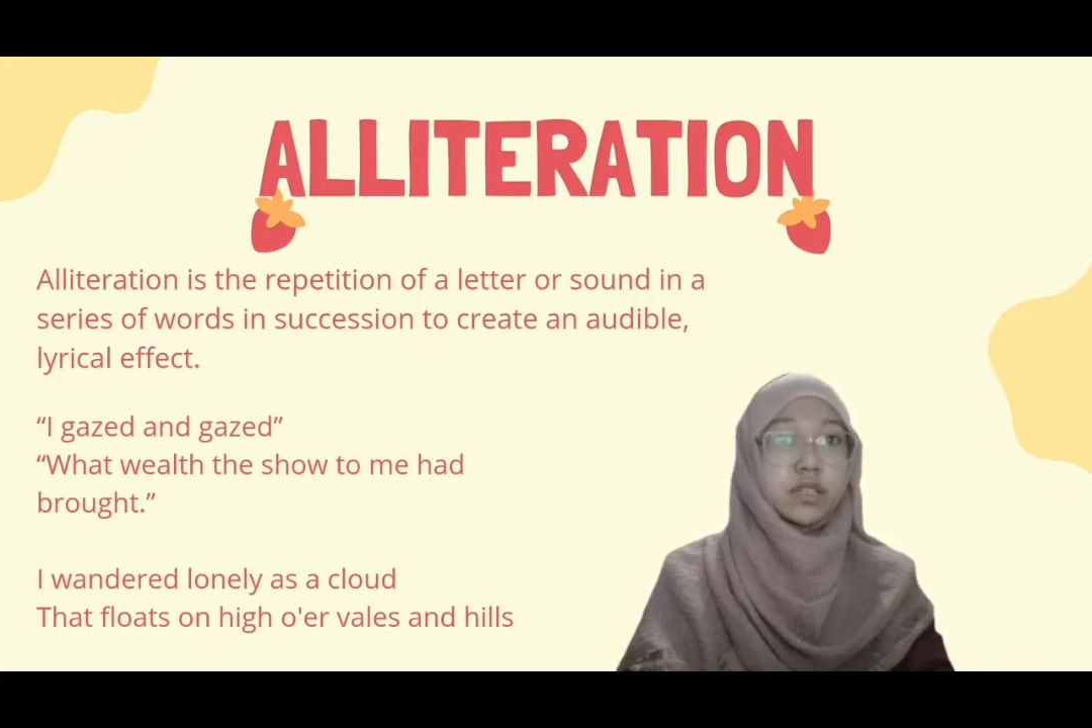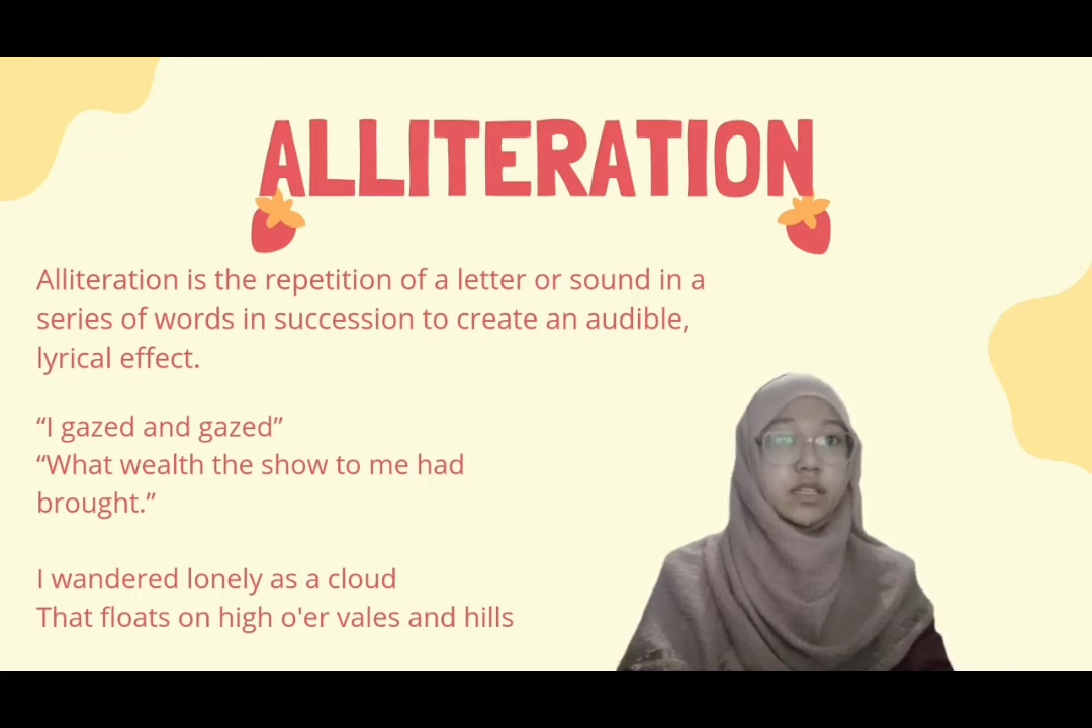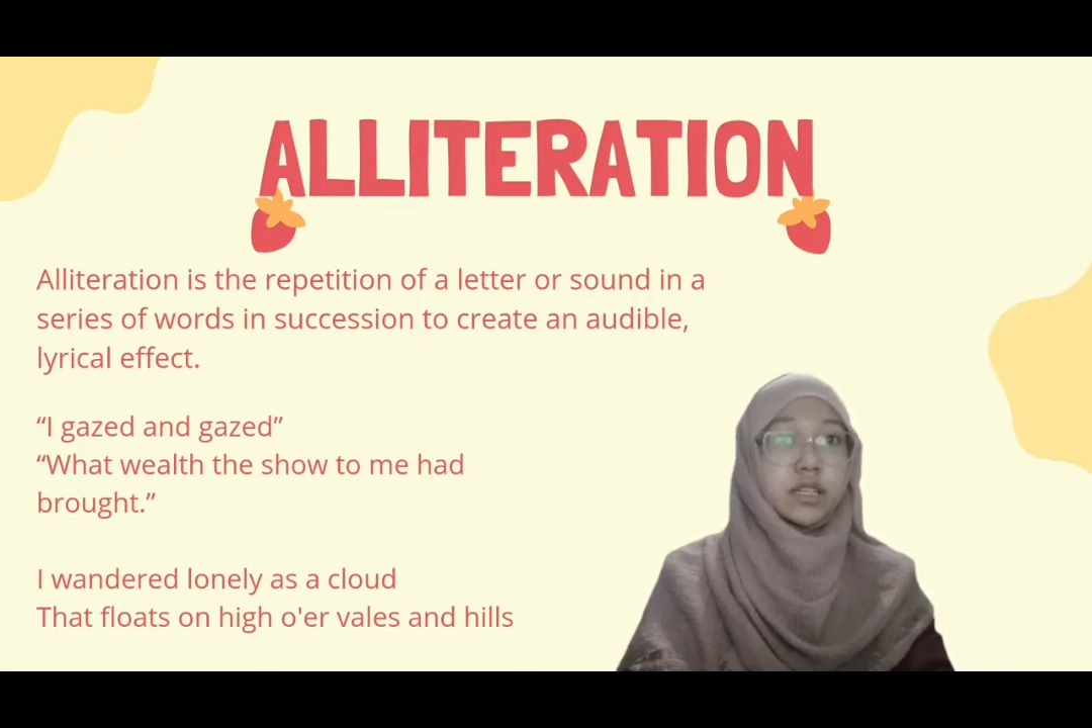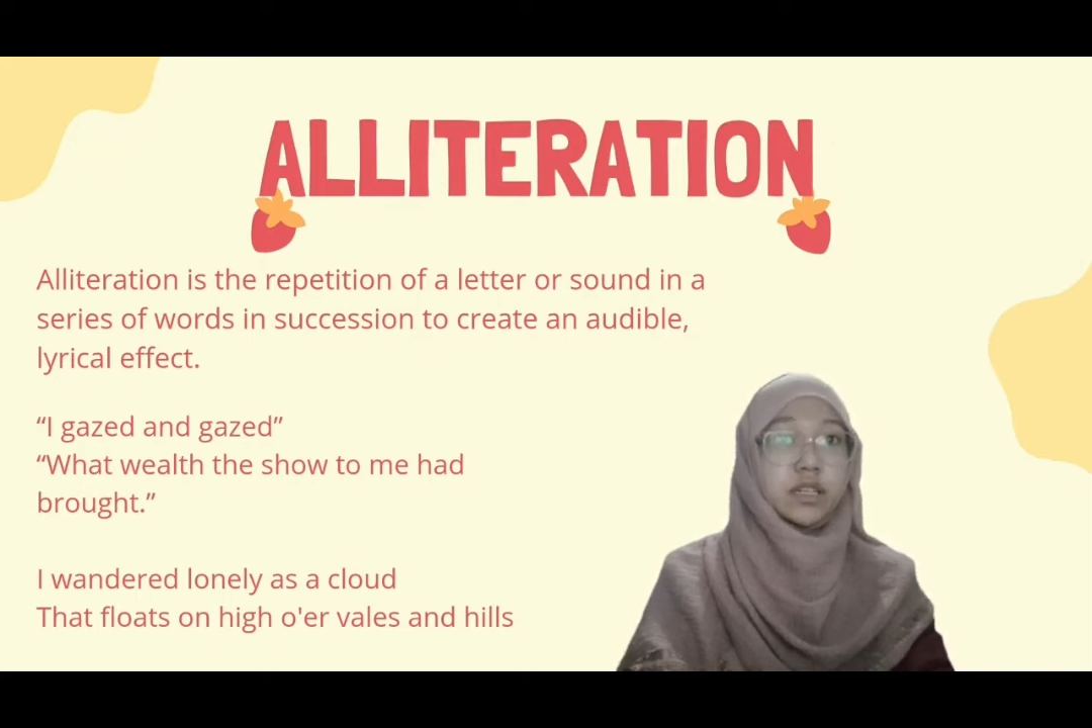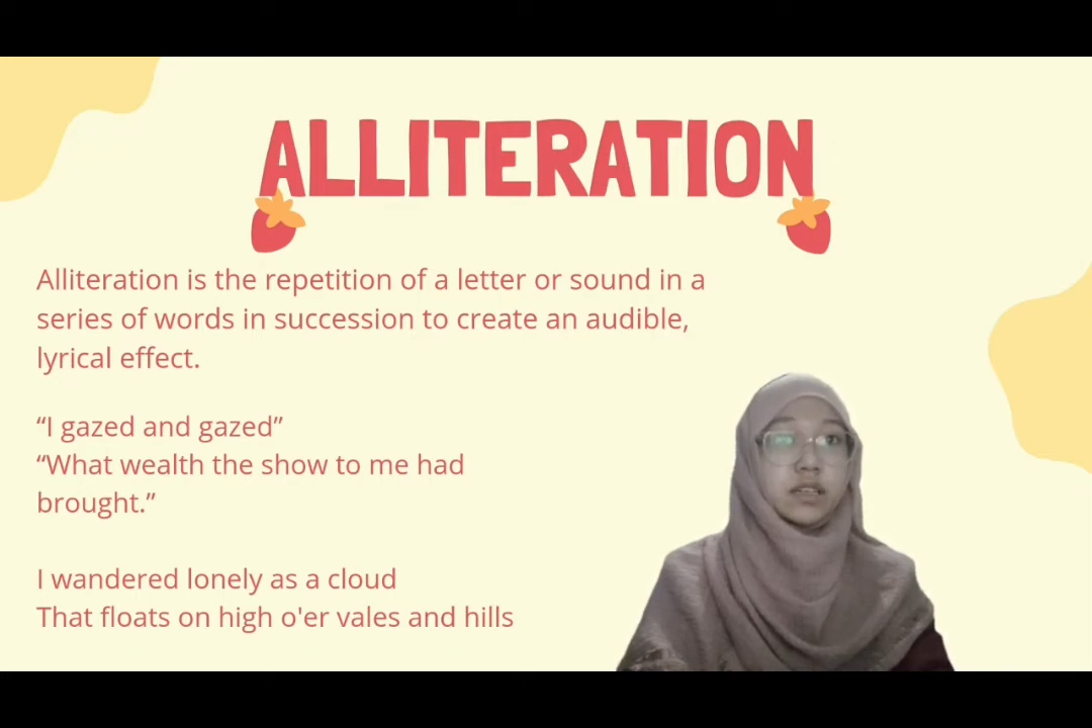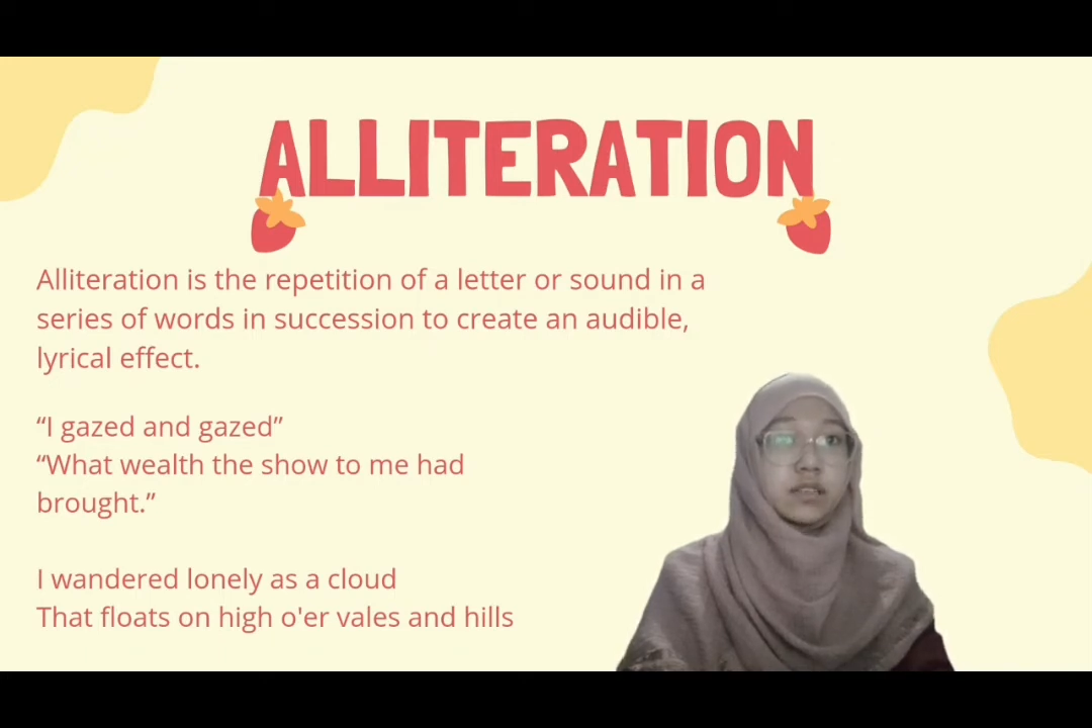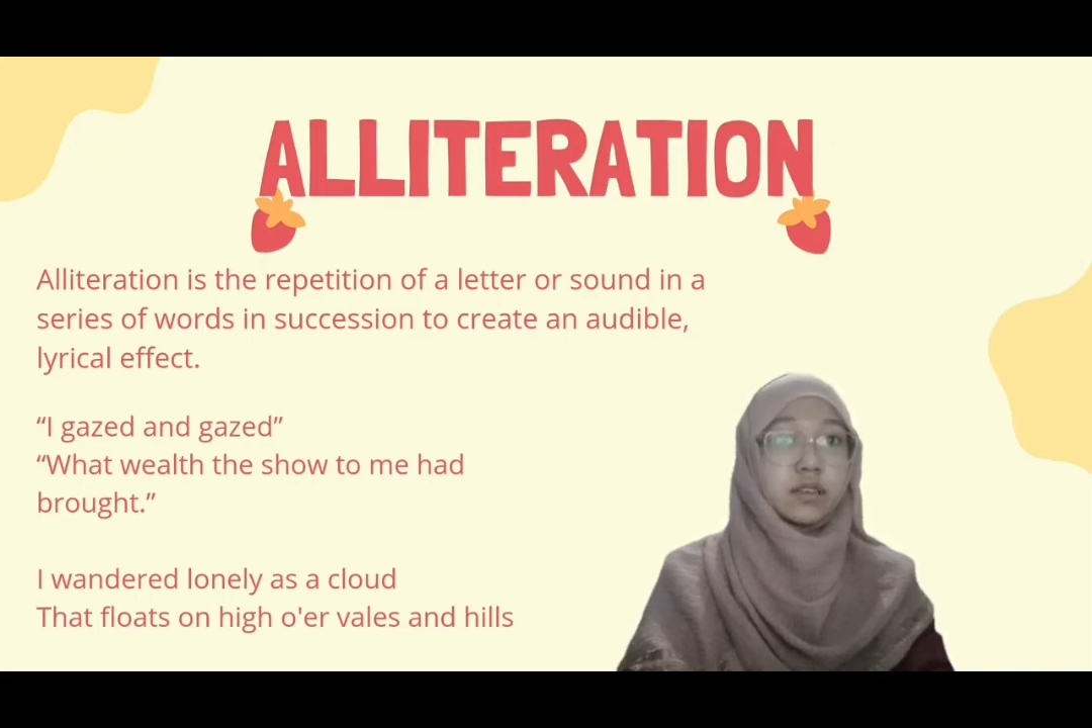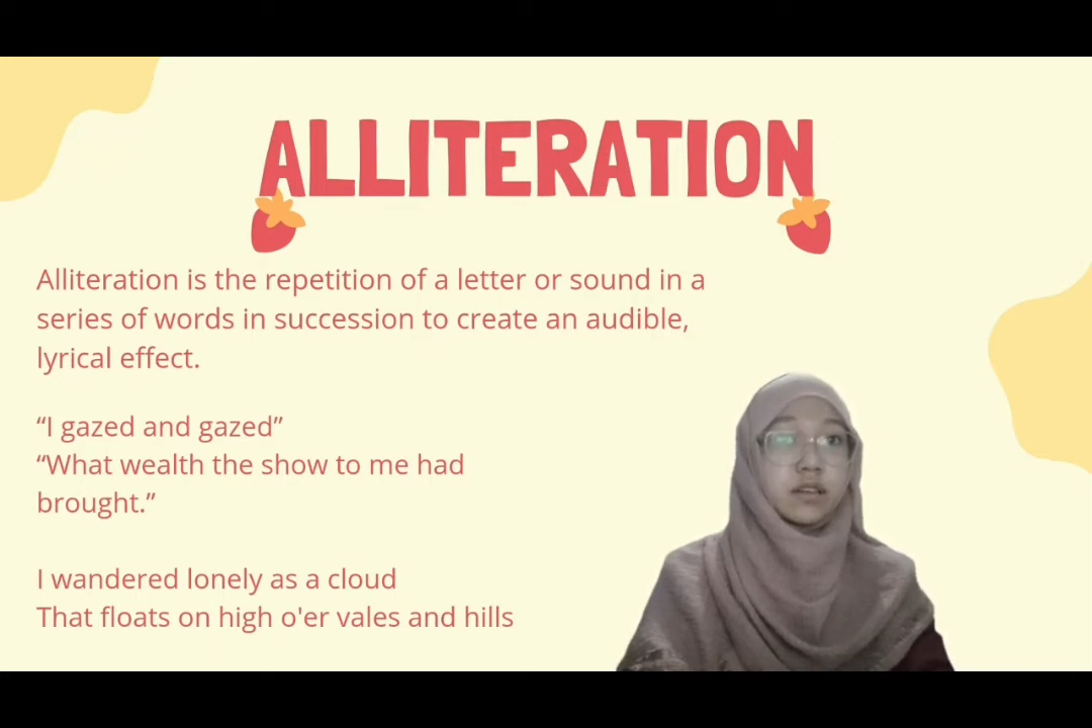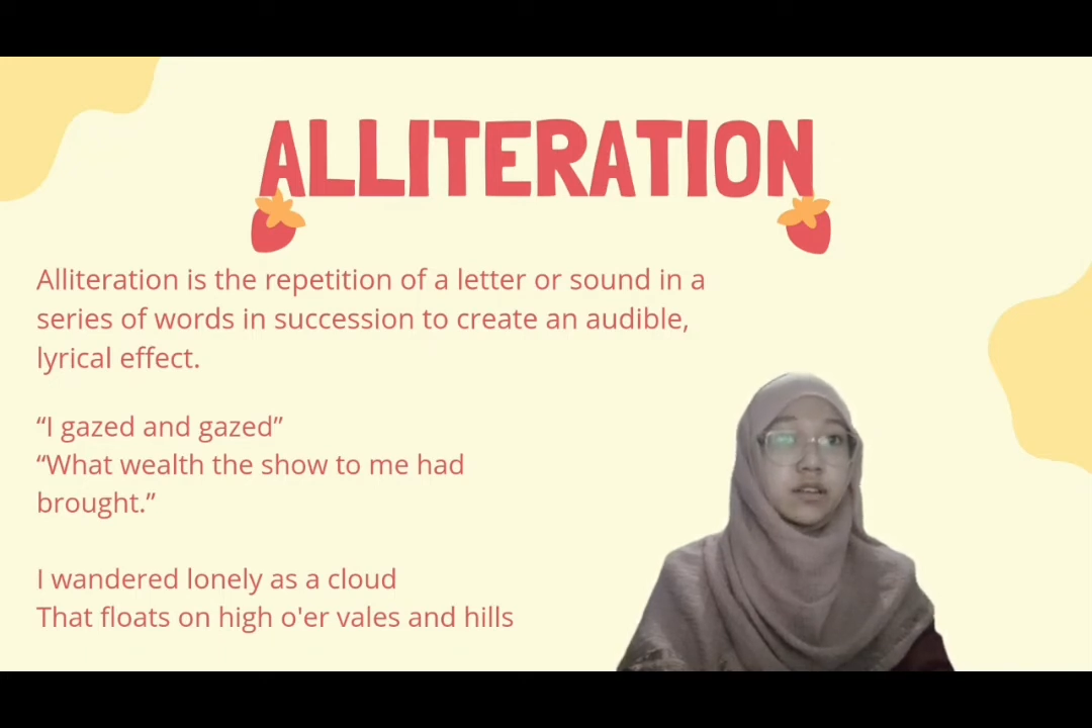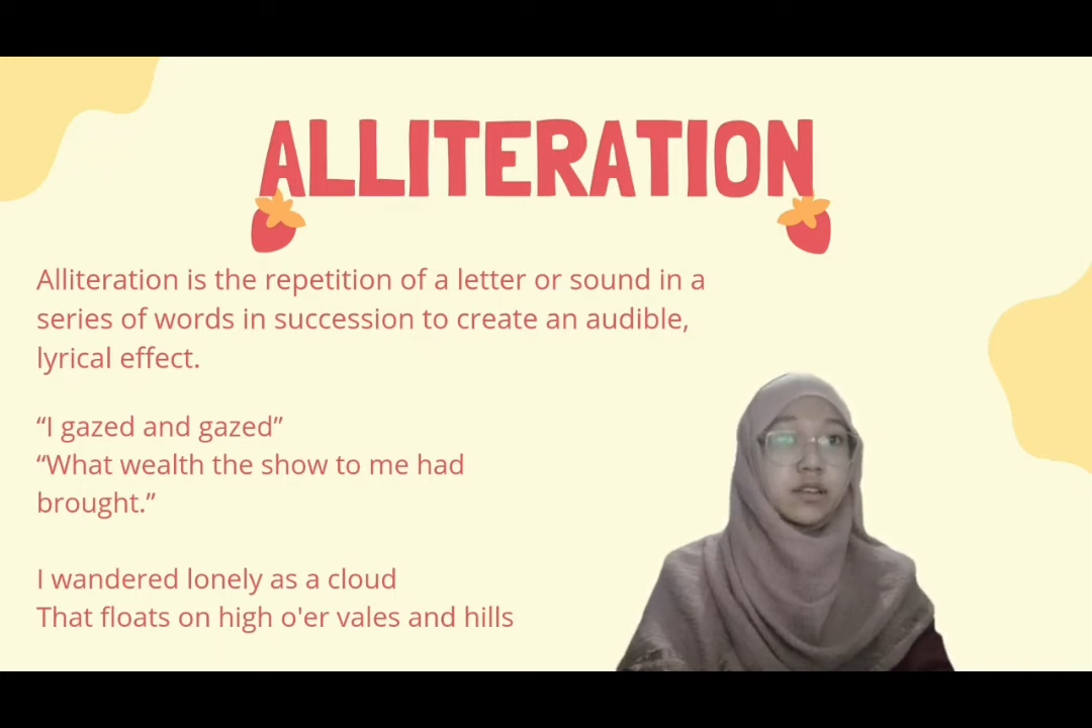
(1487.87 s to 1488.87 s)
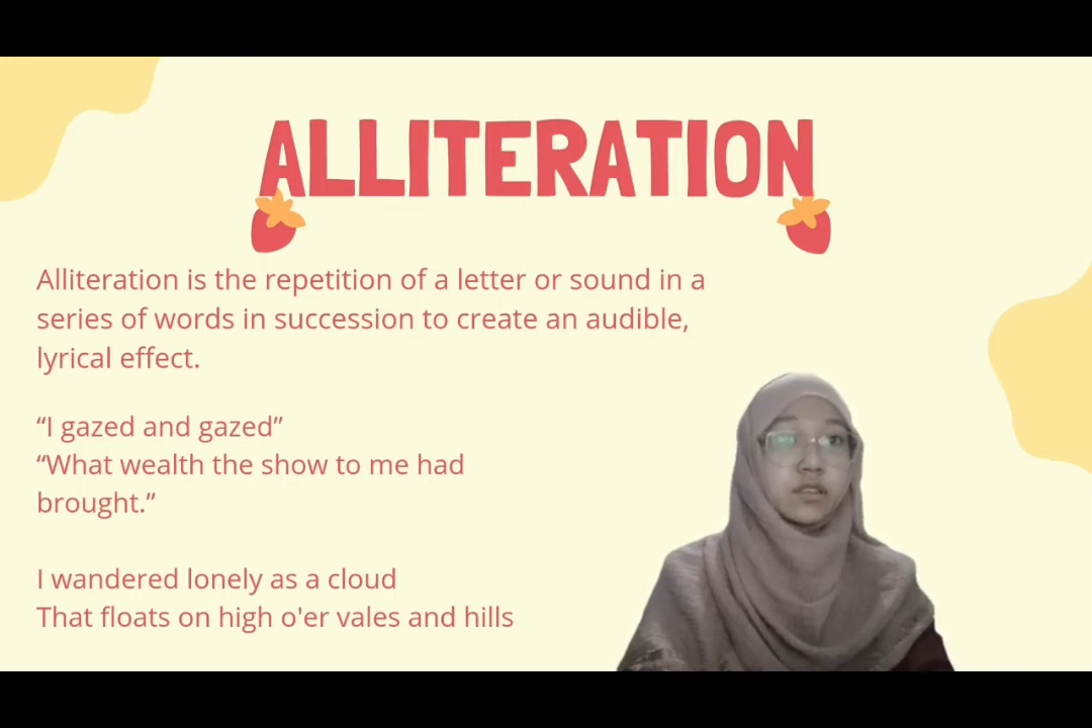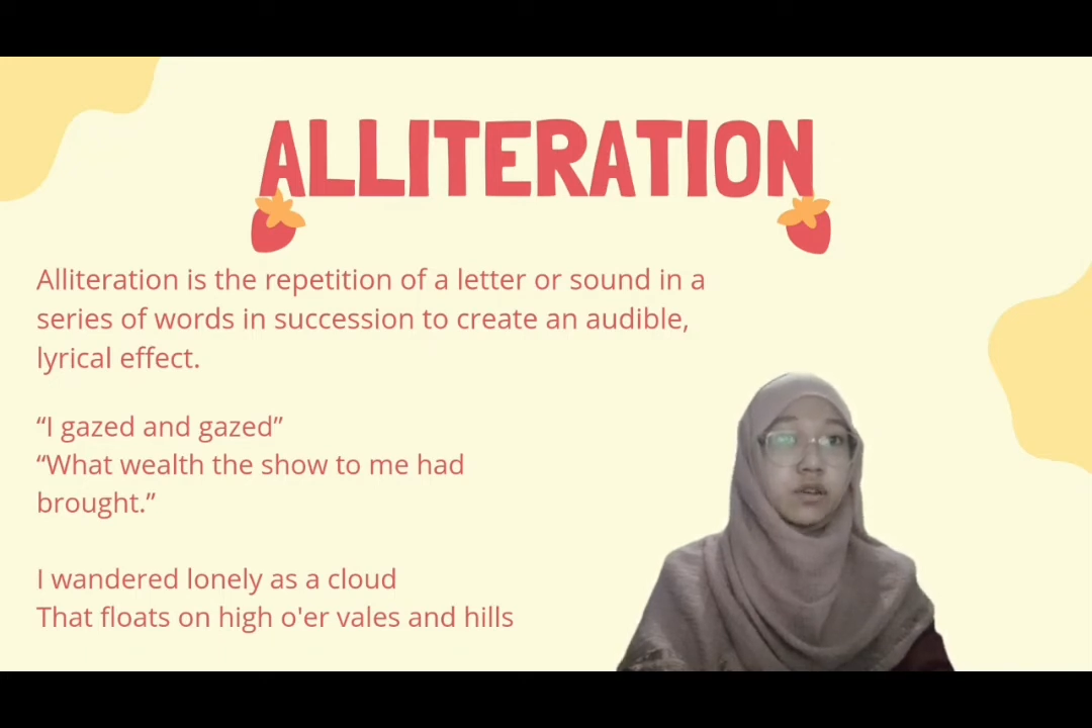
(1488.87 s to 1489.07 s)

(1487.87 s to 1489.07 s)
in a series